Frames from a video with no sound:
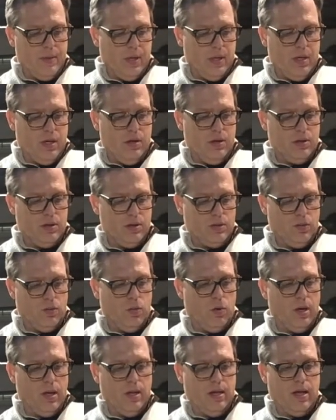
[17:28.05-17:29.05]
here's
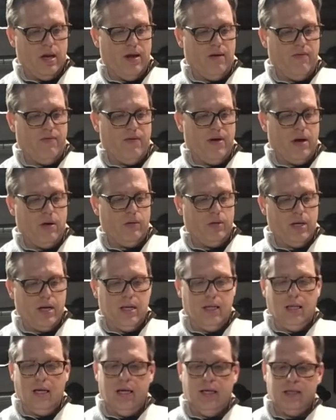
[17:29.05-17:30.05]
one that I found that
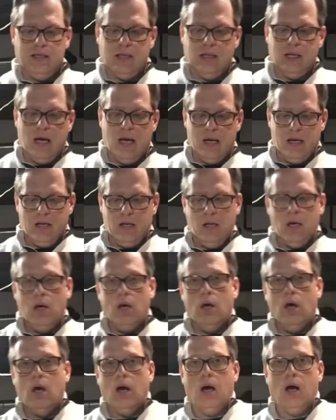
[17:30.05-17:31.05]
I liked a lot.
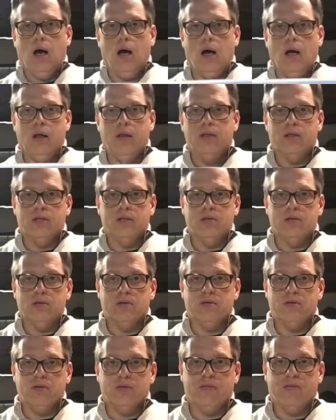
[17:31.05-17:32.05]
This
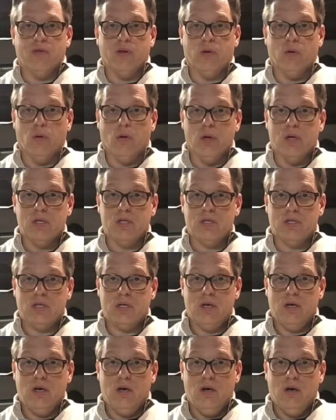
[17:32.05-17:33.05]
is for the horse,
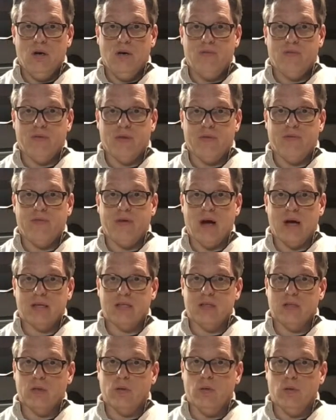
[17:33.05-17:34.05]
for the
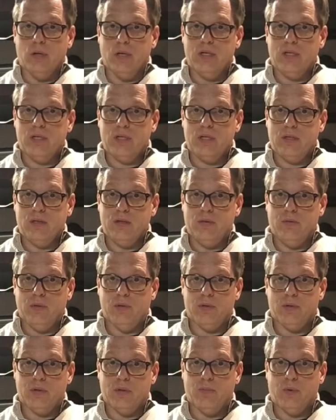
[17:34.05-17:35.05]
Fox and the Horse,
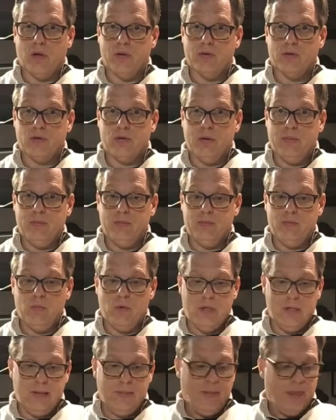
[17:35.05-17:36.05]
which was a Brothers Grimm
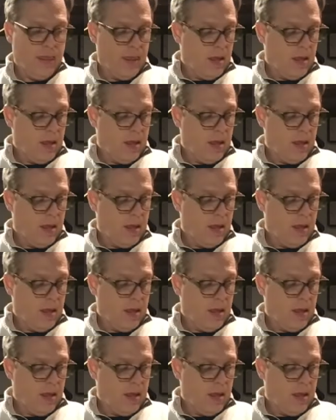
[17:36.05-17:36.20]
one.